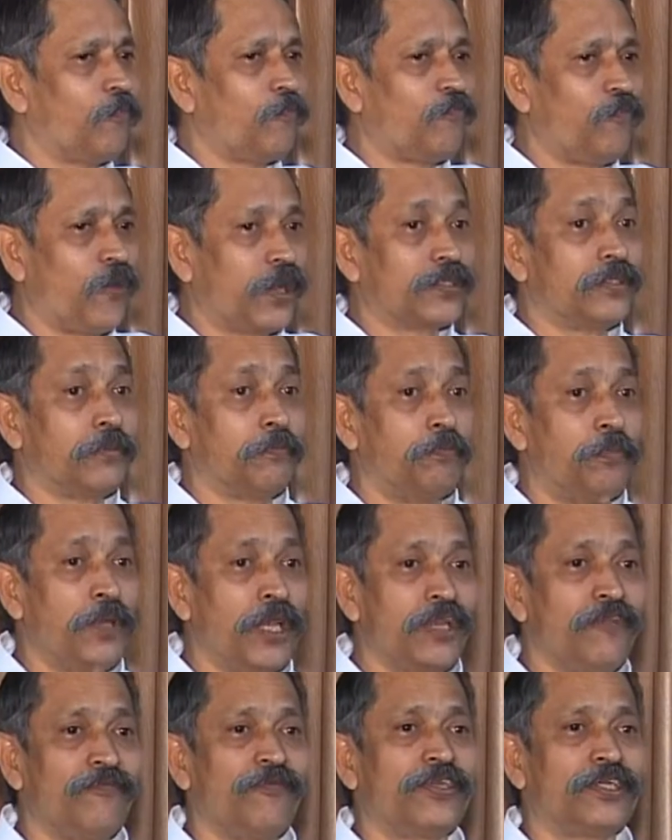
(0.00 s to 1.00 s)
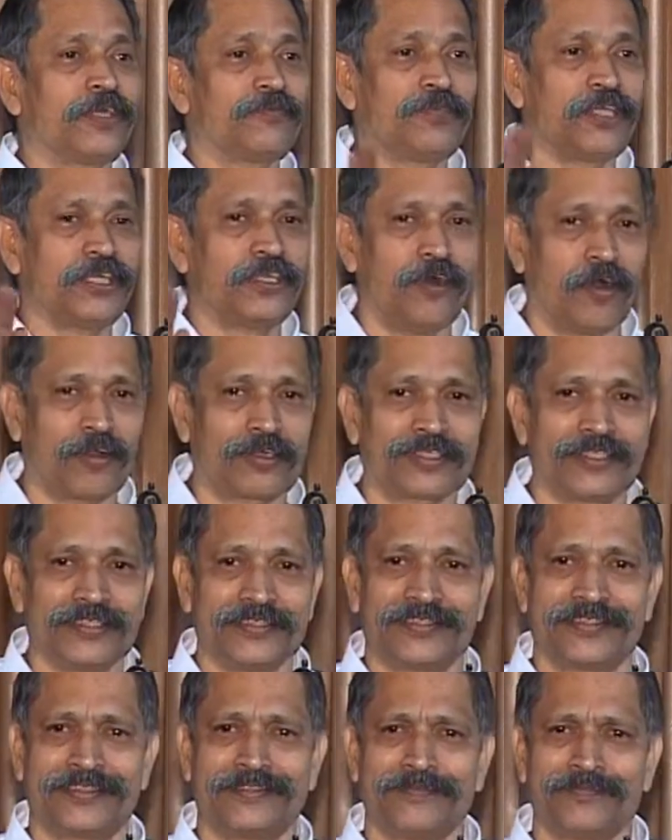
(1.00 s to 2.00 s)
for the benefit of the
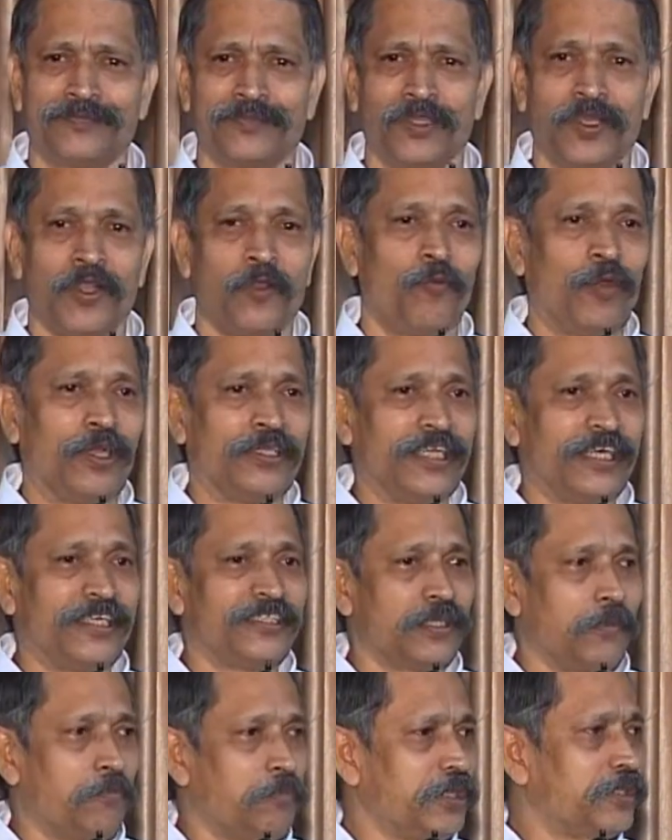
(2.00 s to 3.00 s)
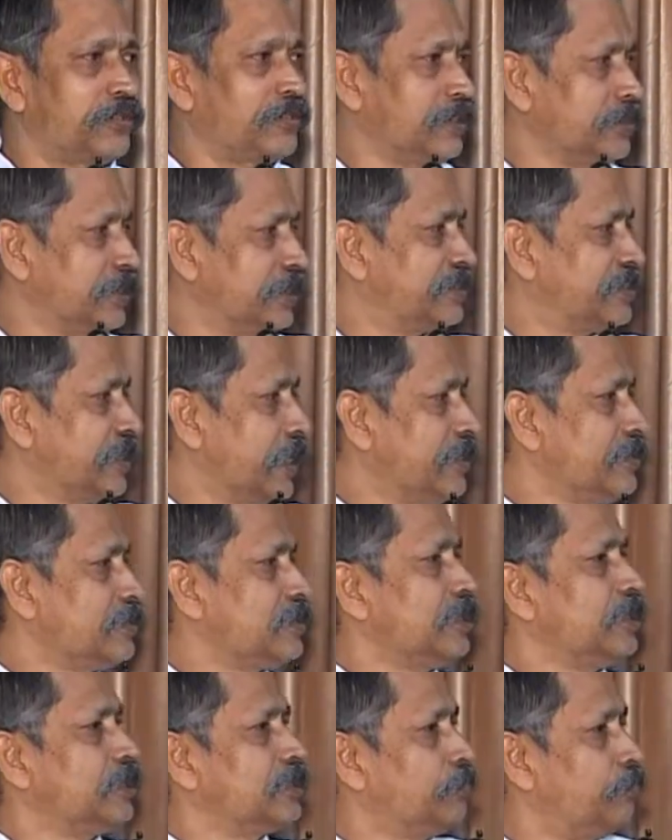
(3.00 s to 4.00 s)
doctors. When there is a myth in the science,
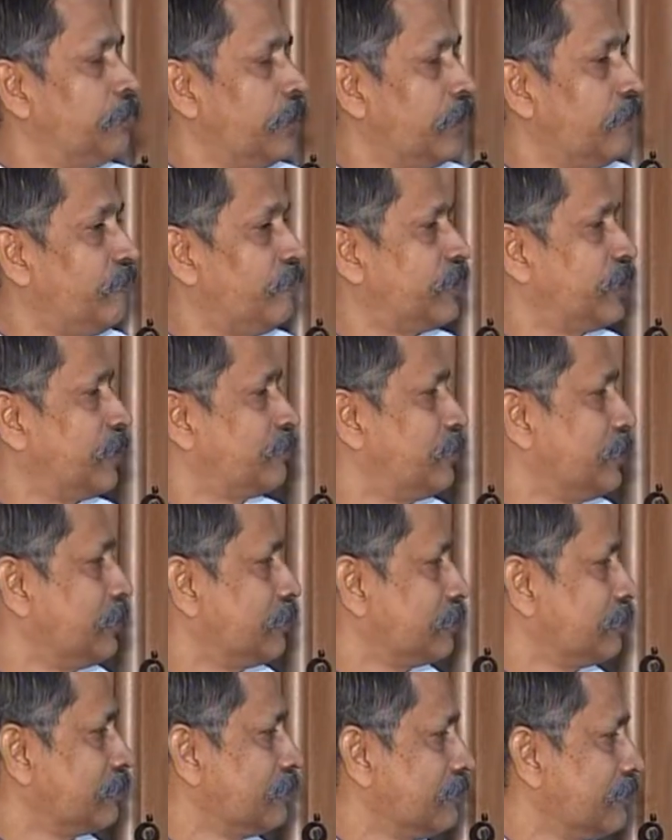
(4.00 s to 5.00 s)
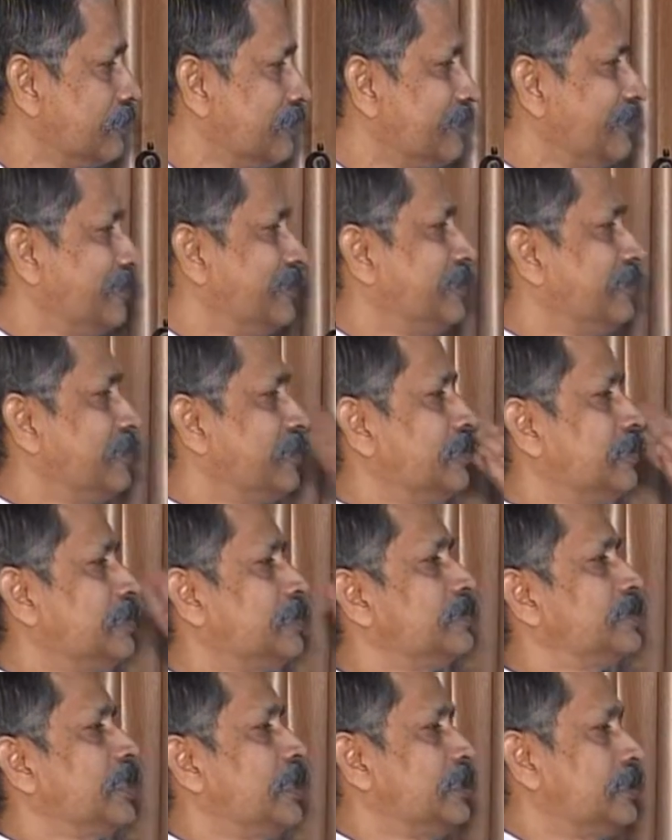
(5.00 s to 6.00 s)
it is the benefit of the
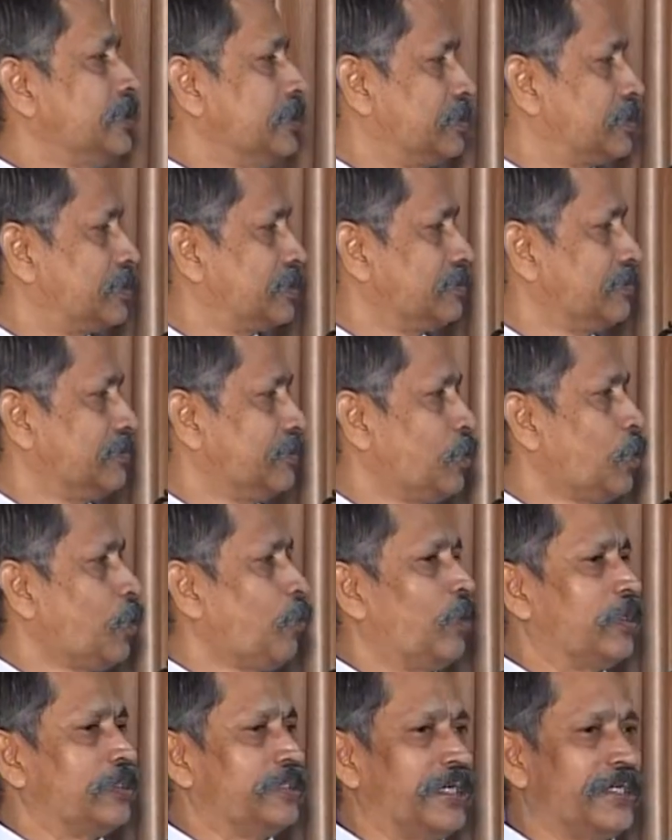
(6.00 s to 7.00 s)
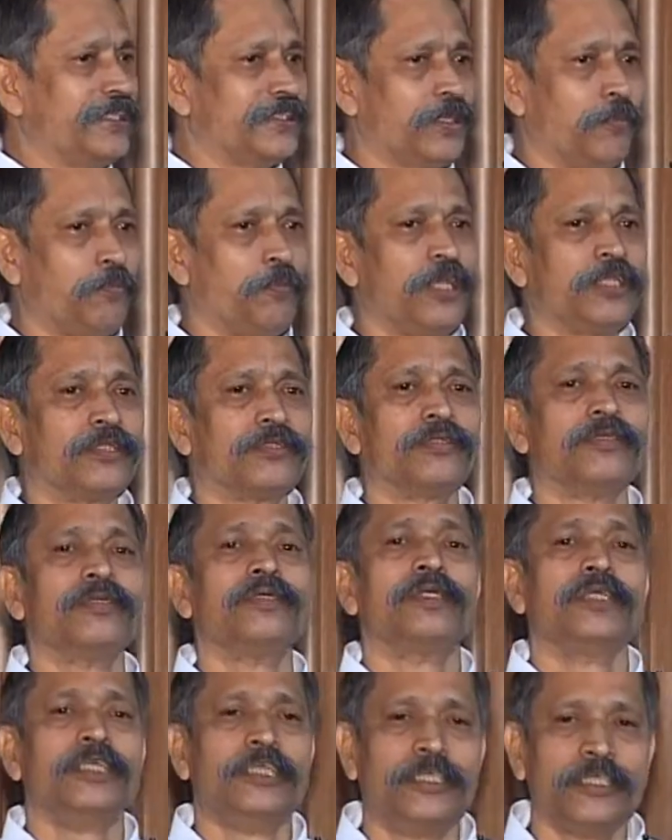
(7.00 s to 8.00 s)
scientist. When there is a myth,
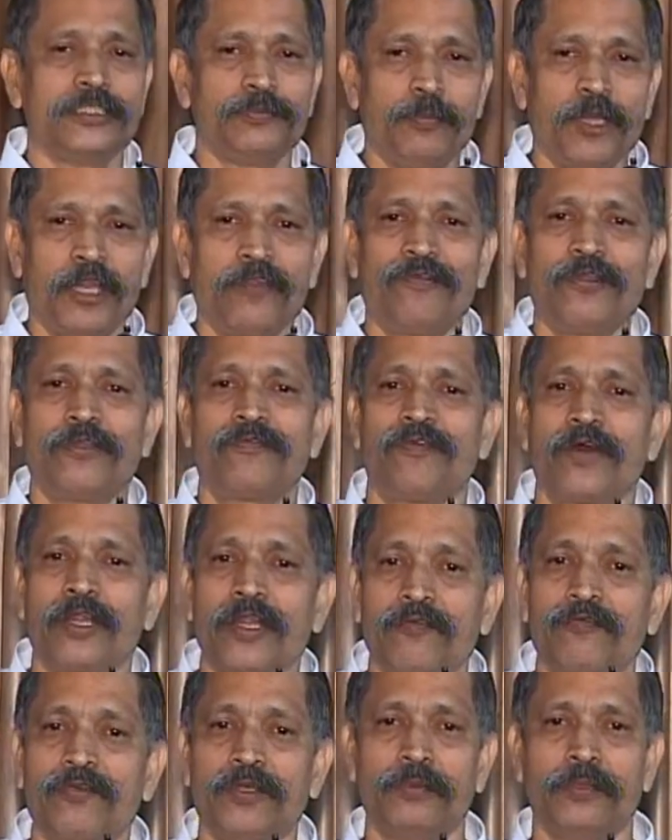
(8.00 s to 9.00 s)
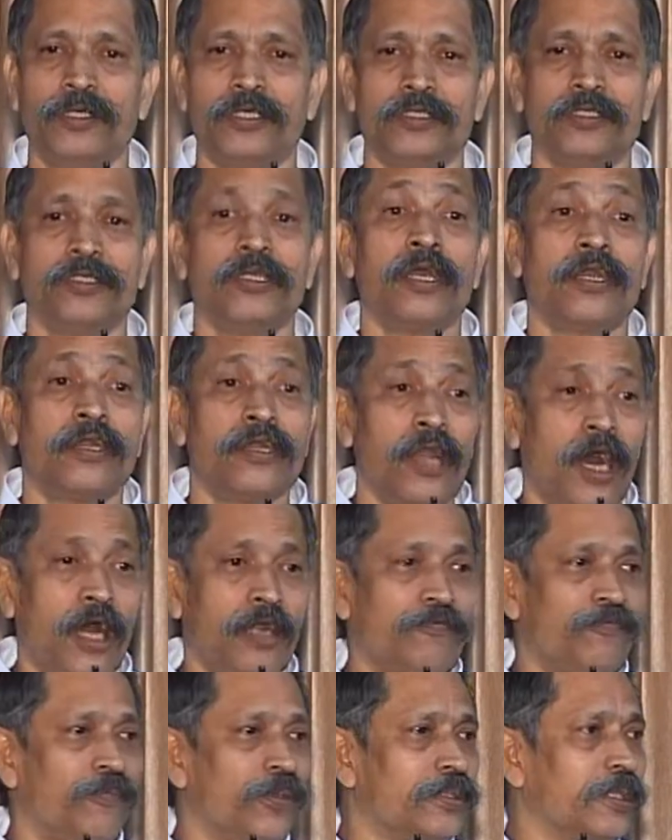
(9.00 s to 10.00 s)
it is benefit for everybody,
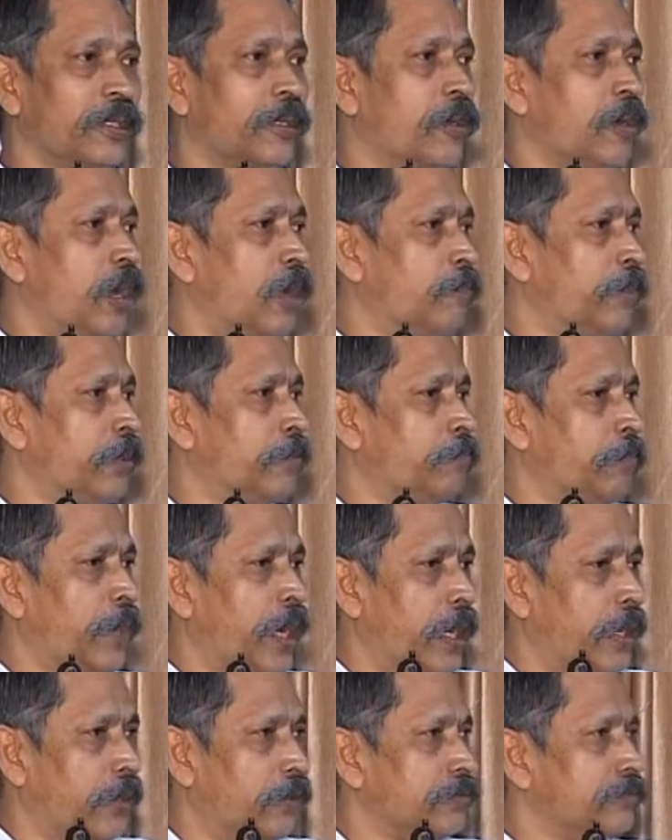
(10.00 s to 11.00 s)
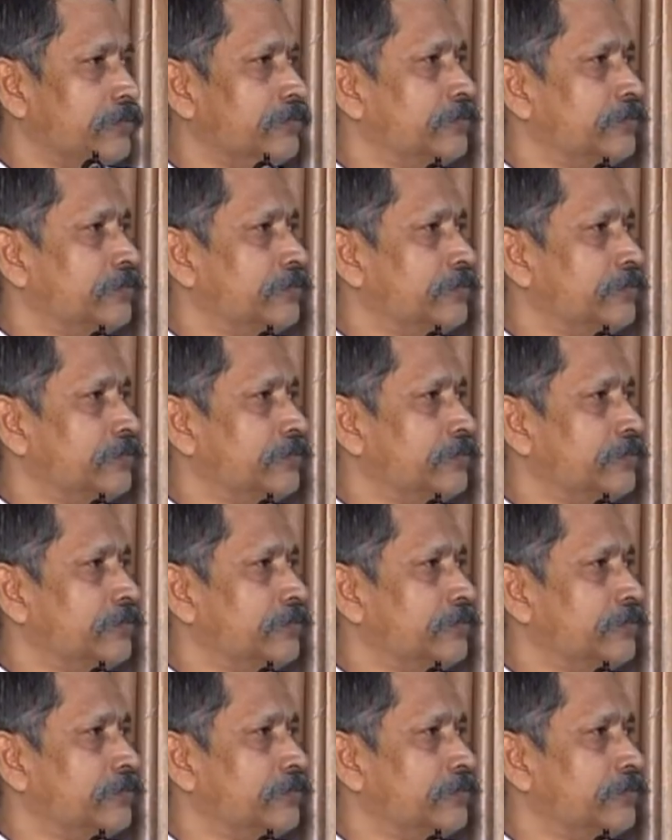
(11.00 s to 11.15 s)
not for the common man.